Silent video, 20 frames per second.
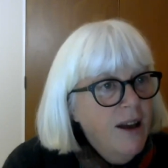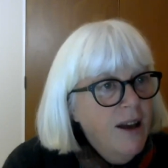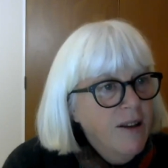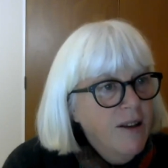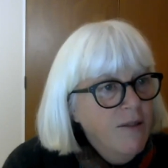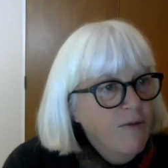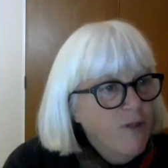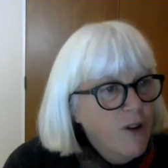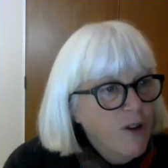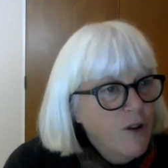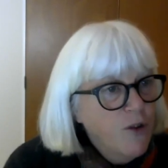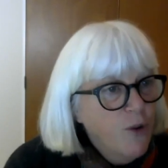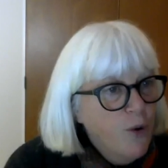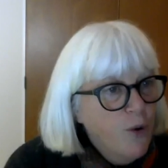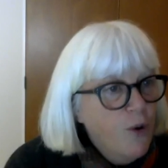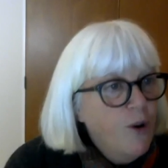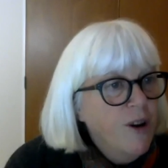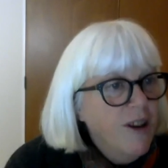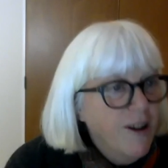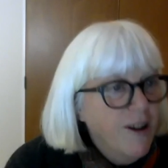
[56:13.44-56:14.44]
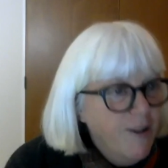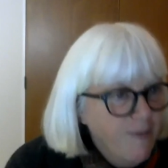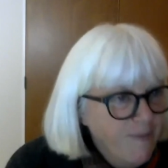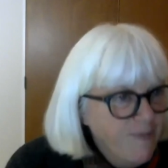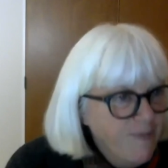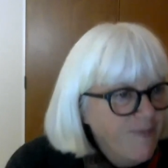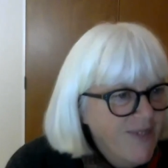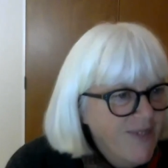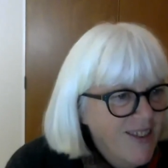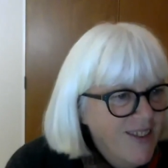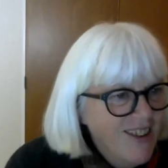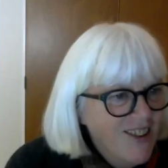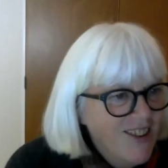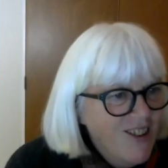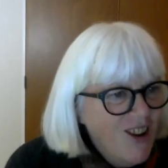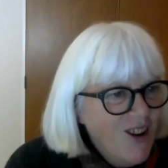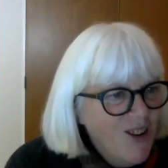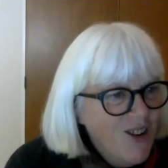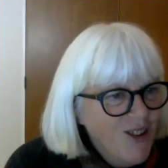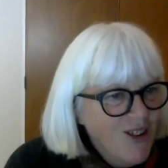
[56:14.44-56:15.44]
in Victoria.
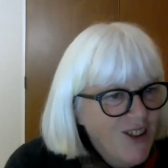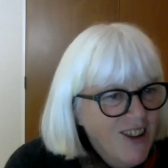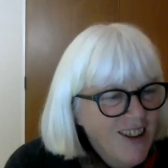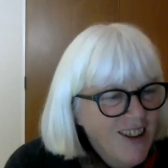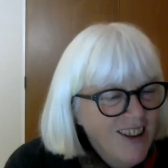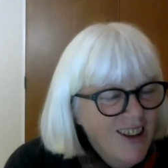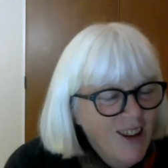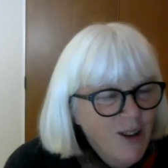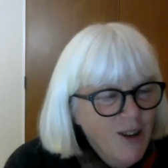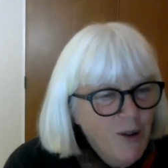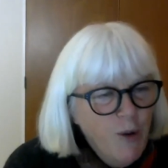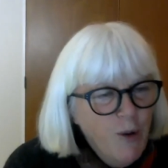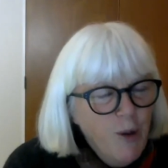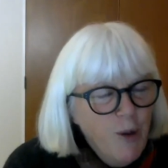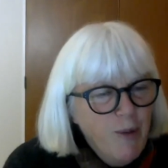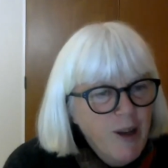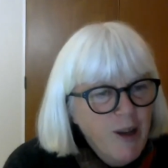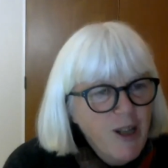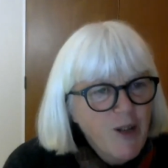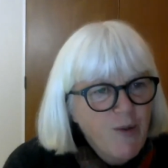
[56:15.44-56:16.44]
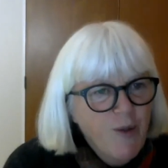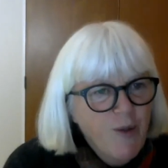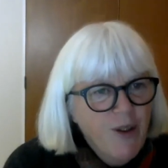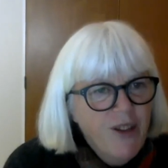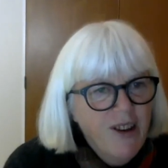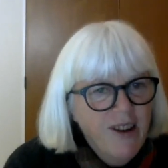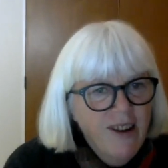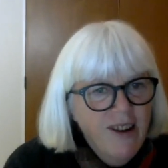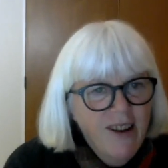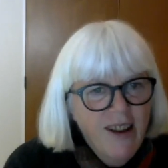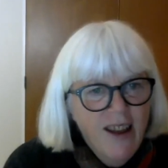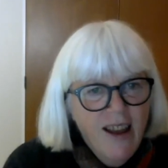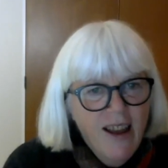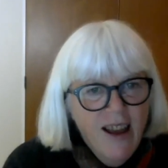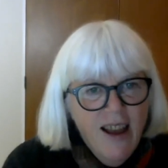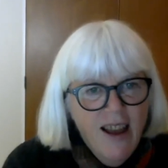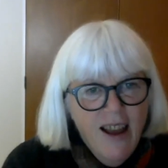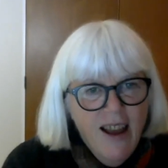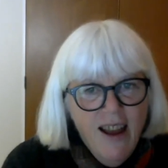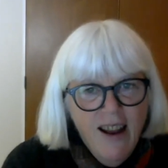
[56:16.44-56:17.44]
So all the best with it.
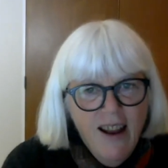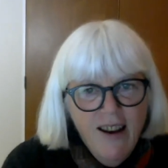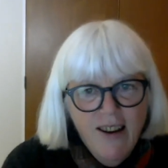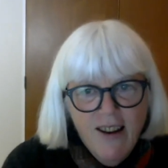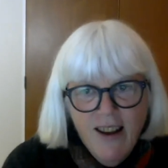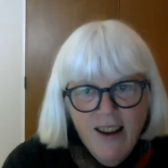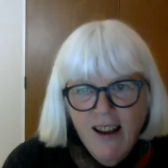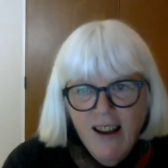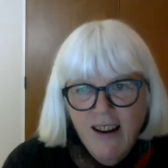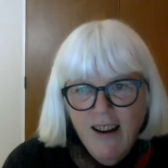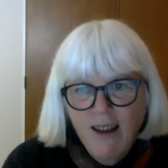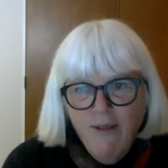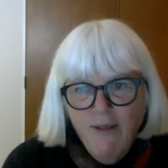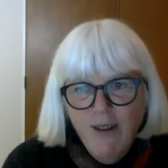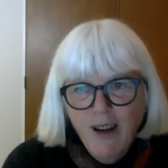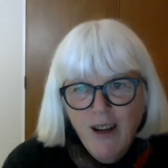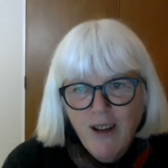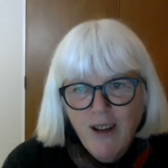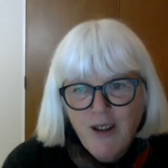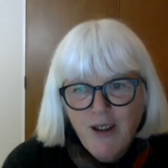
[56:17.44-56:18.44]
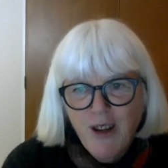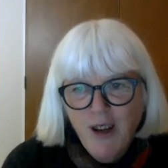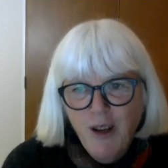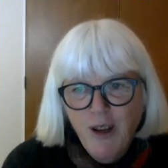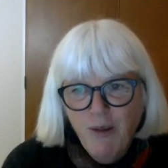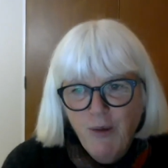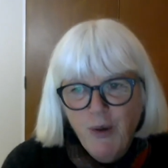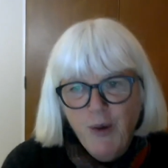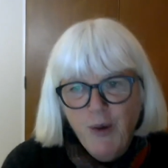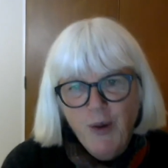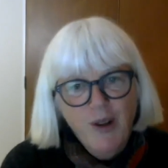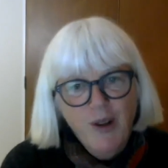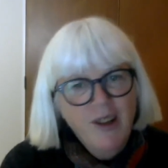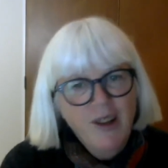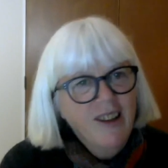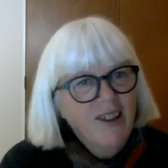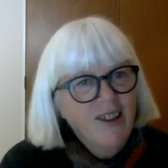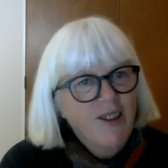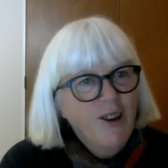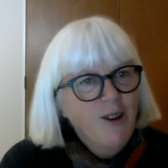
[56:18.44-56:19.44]
And lovely to see you all.
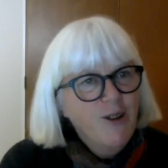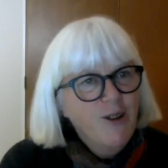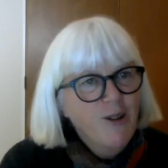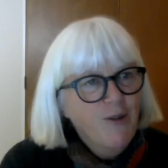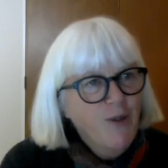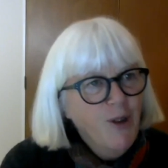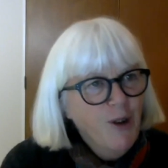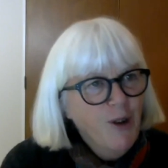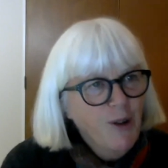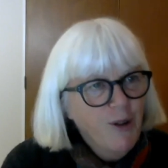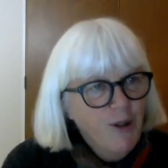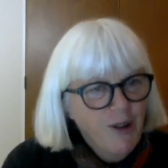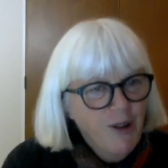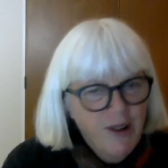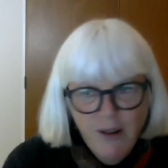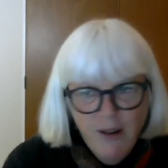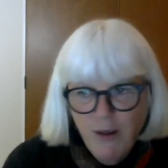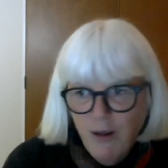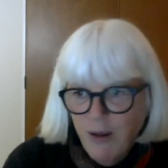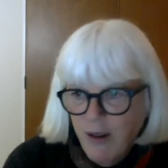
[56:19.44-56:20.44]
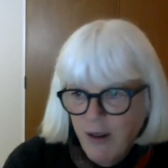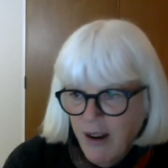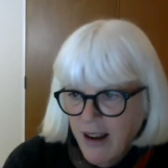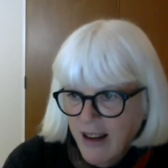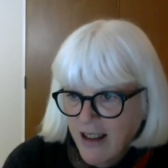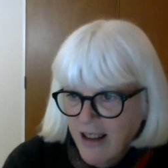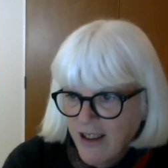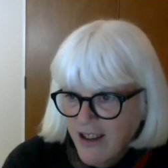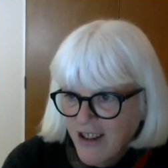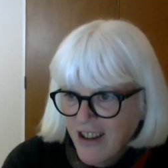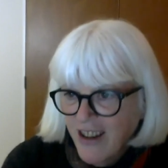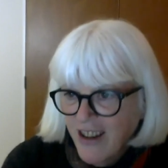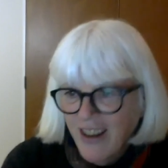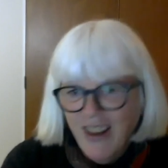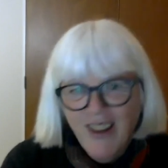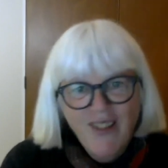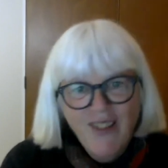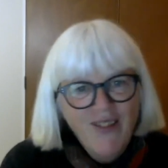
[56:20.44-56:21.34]
Those of you who I can see.